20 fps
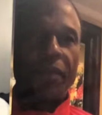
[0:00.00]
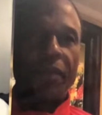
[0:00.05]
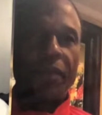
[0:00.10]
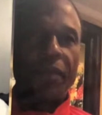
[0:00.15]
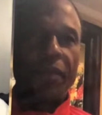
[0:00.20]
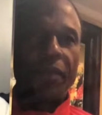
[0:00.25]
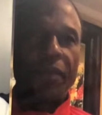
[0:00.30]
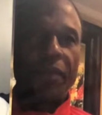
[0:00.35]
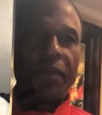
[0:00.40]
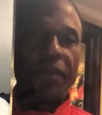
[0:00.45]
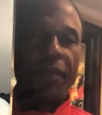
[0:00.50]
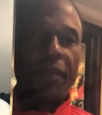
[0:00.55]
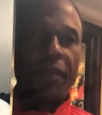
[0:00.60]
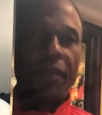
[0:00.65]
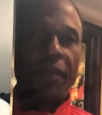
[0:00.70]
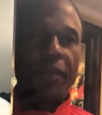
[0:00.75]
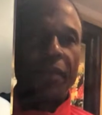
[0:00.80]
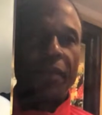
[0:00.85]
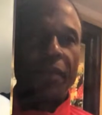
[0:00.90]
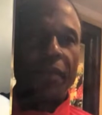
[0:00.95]

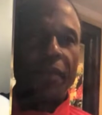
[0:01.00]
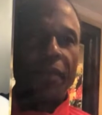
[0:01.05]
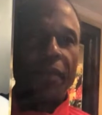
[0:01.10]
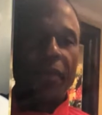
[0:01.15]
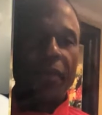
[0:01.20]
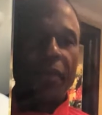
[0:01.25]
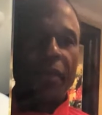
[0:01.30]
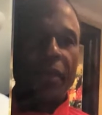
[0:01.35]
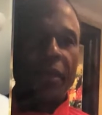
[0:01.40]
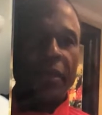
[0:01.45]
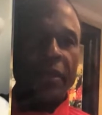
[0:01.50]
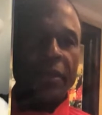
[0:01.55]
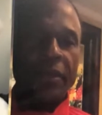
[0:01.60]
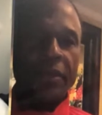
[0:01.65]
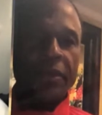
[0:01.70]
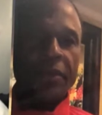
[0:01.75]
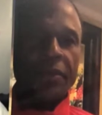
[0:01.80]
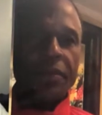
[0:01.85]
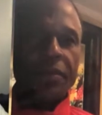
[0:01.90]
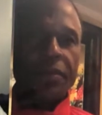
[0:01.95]

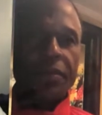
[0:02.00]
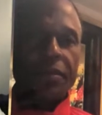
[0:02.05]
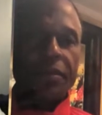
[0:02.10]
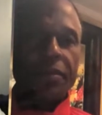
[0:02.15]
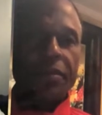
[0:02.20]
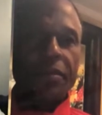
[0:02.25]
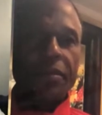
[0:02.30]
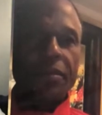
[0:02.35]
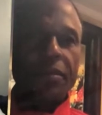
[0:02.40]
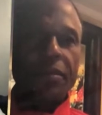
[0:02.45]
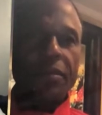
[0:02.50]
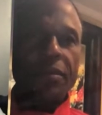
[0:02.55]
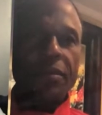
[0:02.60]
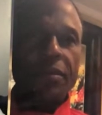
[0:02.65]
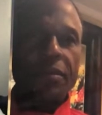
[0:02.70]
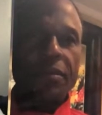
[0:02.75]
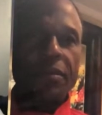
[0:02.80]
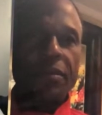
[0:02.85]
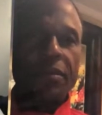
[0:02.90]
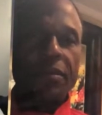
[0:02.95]

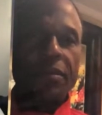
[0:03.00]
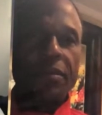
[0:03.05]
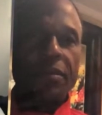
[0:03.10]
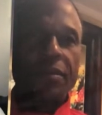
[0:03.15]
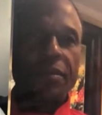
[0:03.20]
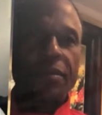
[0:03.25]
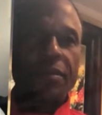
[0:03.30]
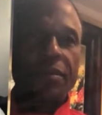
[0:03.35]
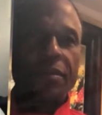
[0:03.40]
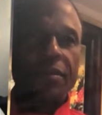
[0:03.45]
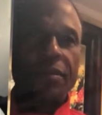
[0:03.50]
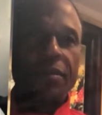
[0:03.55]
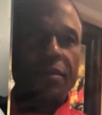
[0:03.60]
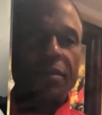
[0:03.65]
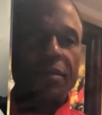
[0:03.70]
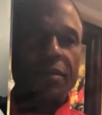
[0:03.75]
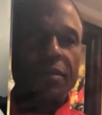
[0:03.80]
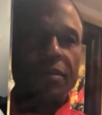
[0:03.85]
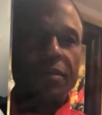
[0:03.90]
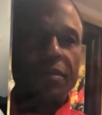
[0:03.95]

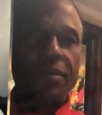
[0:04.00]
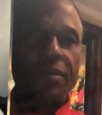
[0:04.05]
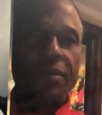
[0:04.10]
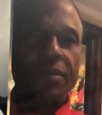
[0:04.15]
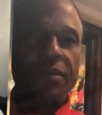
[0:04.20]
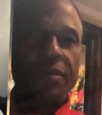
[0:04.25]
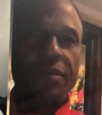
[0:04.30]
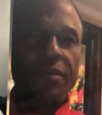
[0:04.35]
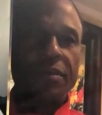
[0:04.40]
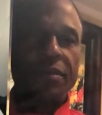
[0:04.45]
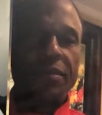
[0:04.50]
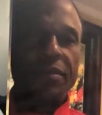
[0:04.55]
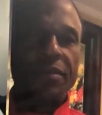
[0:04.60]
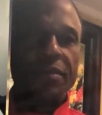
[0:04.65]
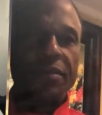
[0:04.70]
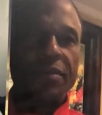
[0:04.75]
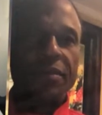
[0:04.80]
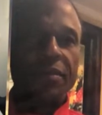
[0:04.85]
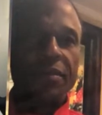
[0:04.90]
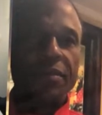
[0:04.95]

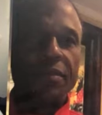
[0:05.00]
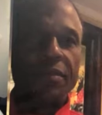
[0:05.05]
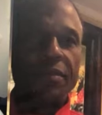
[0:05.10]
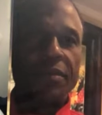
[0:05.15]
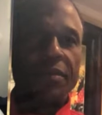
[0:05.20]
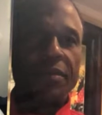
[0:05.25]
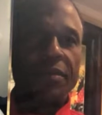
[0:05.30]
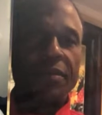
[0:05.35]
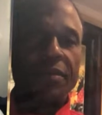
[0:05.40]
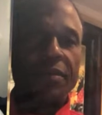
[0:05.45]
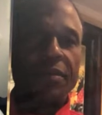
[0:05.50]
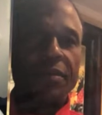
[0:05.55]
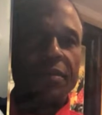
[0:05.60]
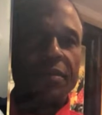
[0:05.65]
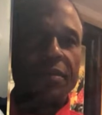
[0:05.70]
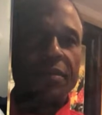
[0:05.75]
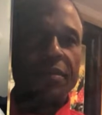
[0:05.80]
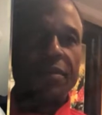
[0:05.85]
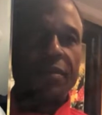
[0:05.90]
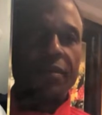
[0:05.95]

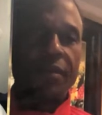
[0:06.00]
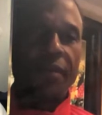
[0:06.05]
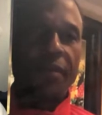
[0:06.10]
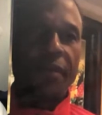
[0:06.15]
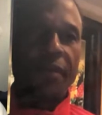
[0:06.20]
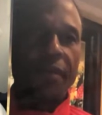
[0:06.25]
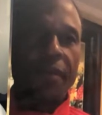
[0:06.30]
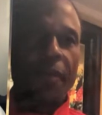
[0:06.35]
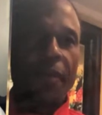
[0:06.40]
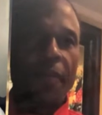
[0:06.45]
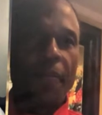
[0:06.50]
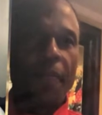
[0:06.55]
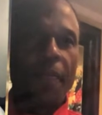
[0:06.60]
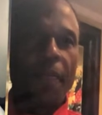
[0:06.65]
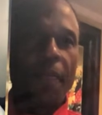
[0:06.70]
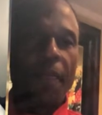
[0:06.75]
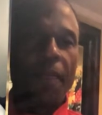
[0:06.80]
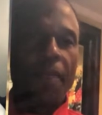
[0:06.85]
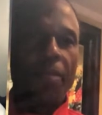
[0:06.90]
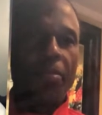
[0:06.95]

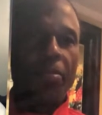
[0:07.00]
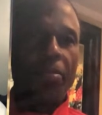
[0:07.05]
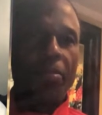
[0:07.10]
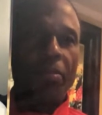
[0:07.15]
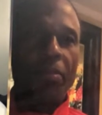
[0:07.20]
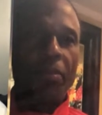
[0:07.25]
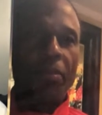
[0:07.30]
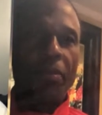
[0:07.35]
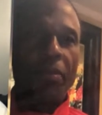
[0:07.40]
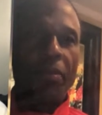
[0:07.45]
[no speech]